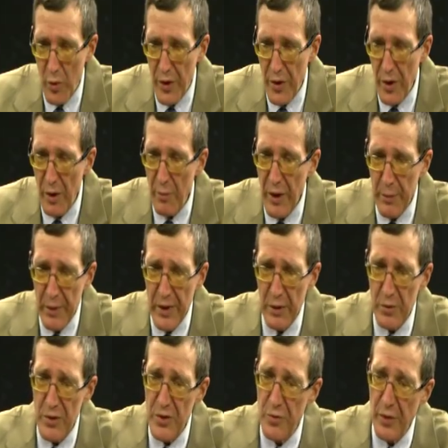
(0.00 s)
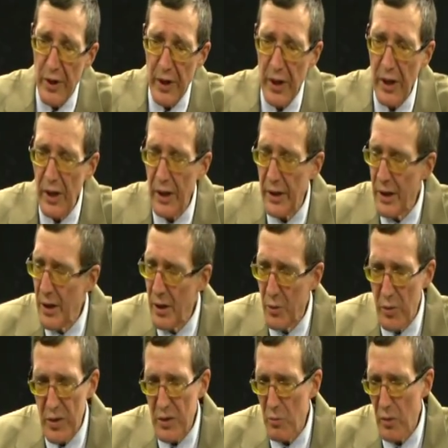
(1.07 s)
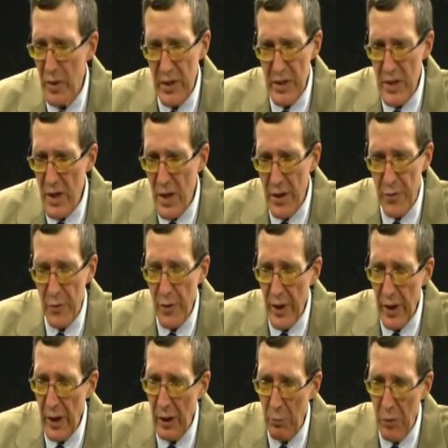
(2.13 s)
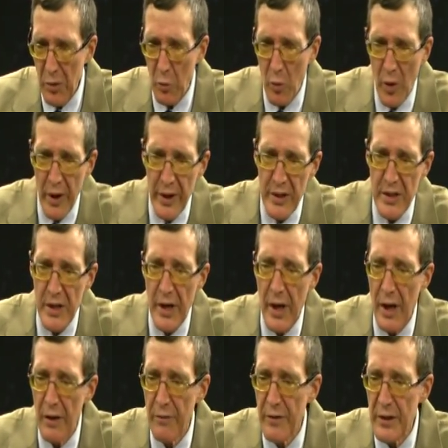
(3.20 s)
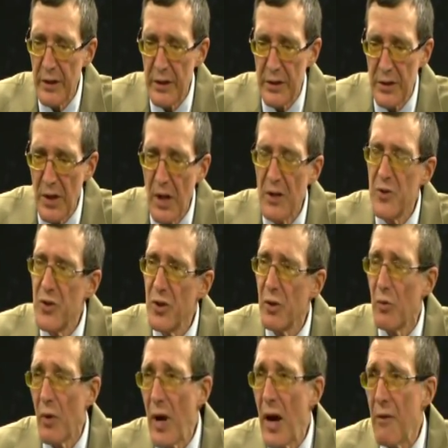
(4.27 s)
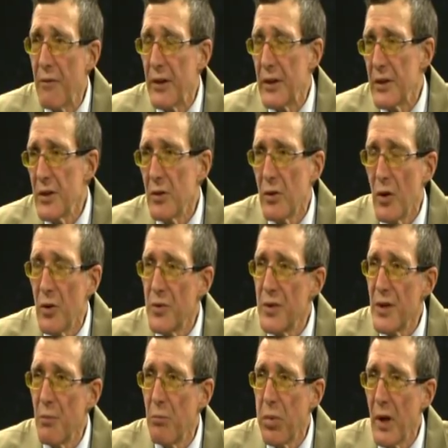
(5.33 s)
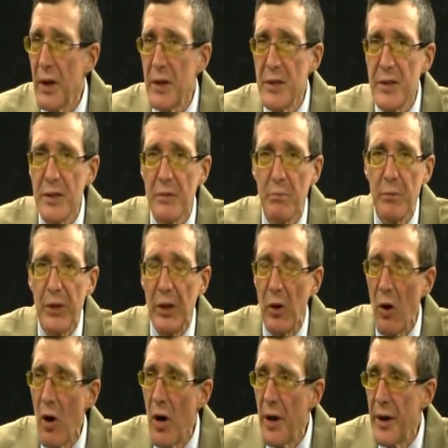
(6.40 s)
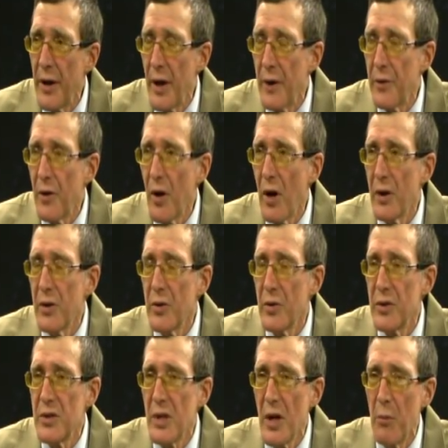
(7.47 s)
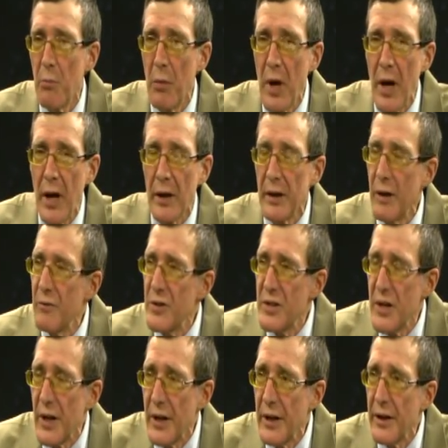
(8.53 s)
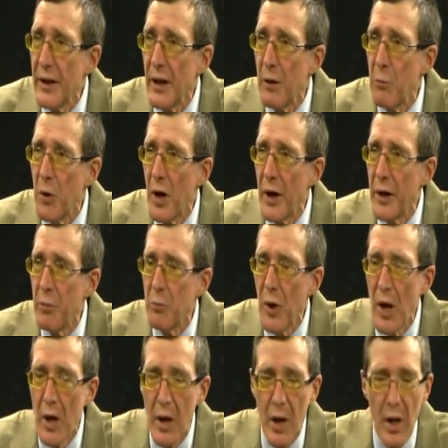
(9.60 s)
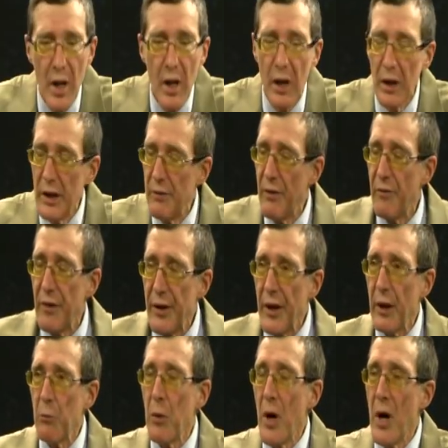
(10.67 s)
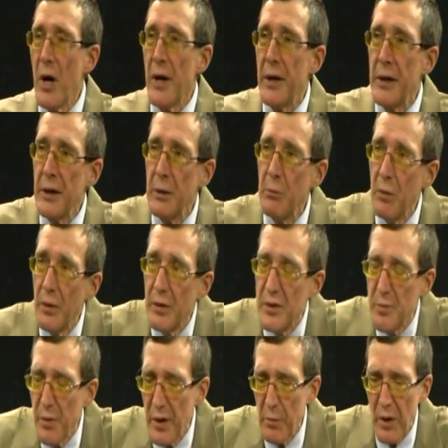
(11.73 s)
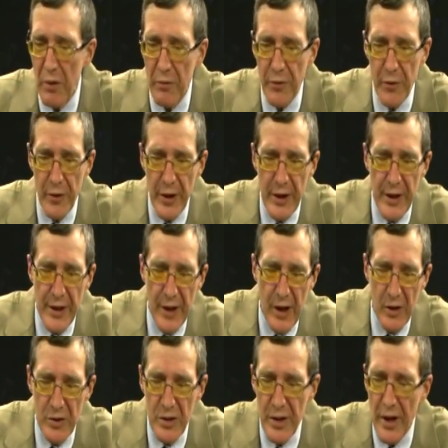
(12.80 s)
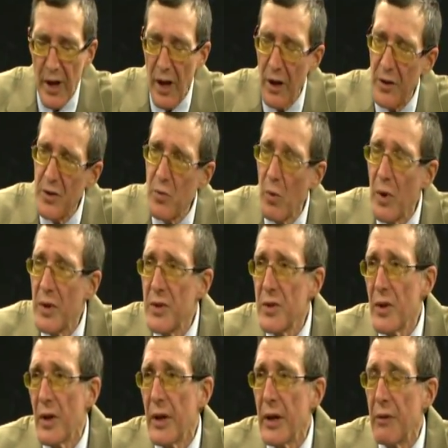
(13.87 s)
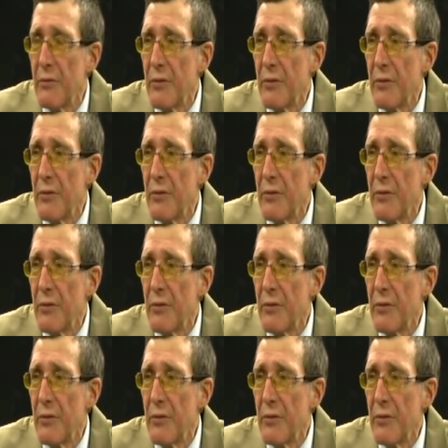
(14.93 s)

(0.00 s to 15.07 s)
we thought maybe he was drinking, and then it was, well, he's not drinking, but why does he have these geographics? He'll go someplace, be gone, not talk to us, come back, never say anything about it, leave everything behind him. Spent about $30,000 once on a